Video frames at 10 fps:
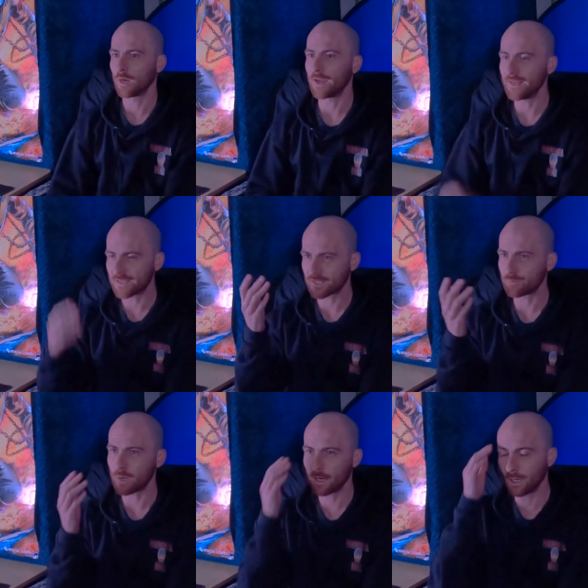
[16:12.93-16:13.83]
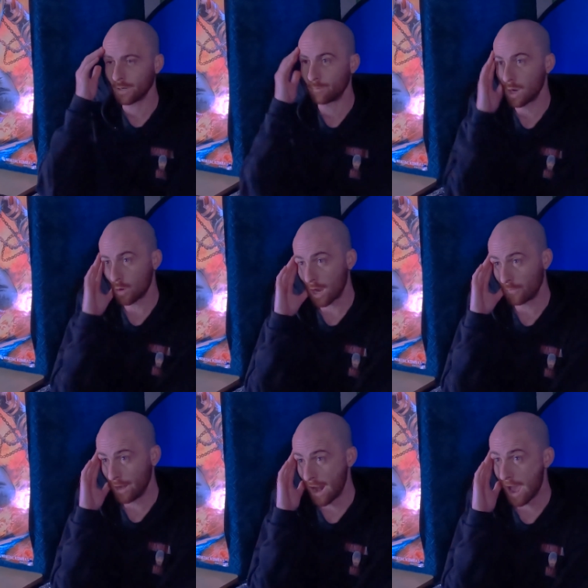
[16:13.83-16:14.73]
And he's smiling about, I'd
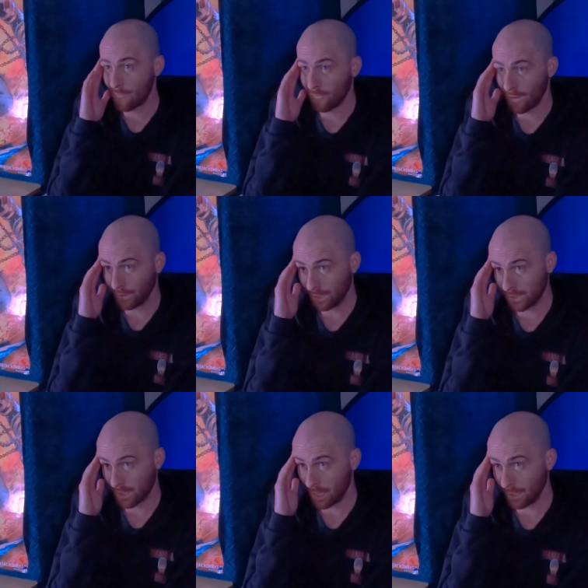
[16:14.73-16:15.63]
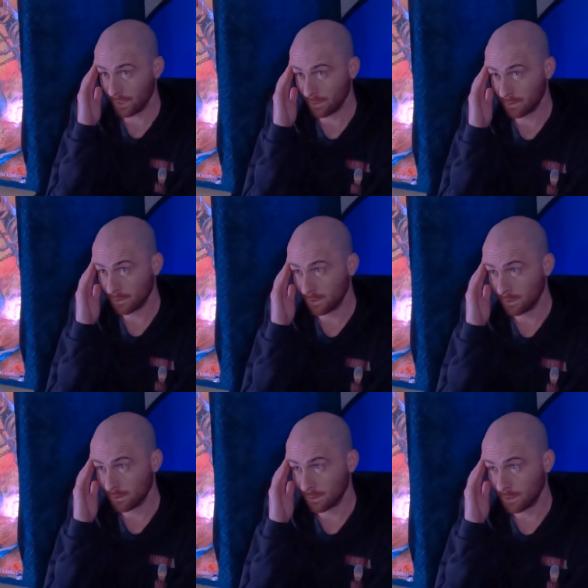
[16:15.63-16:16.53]
never fight this guy.
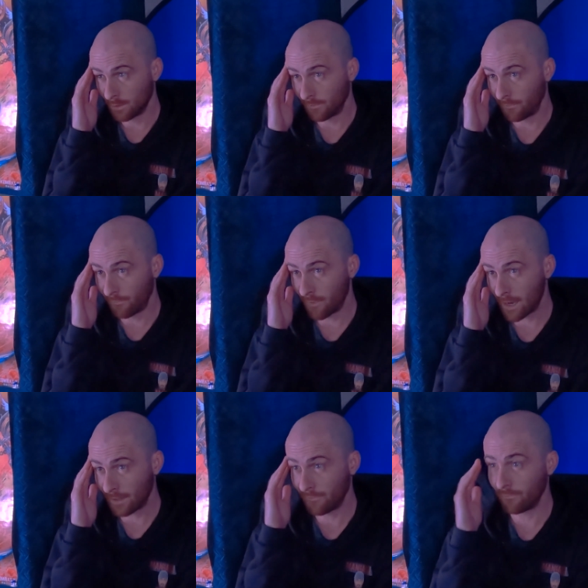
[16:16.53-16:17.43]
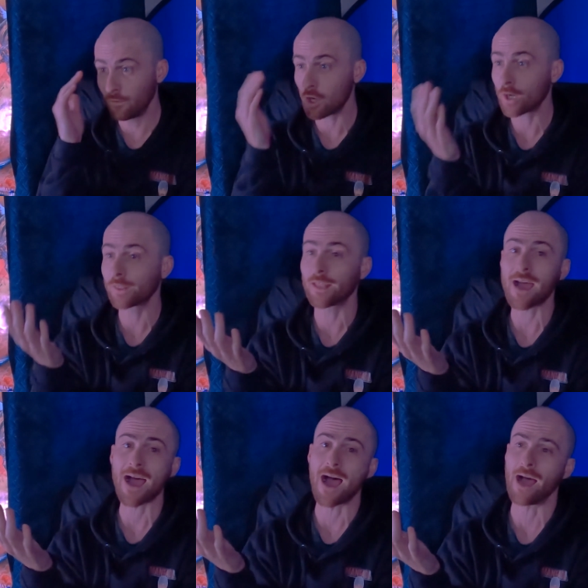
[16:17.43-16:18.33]
Fuck, look at
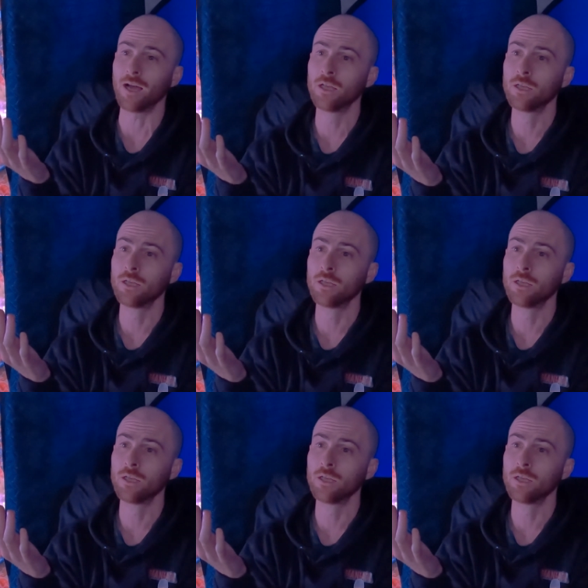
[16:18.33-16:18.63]
that.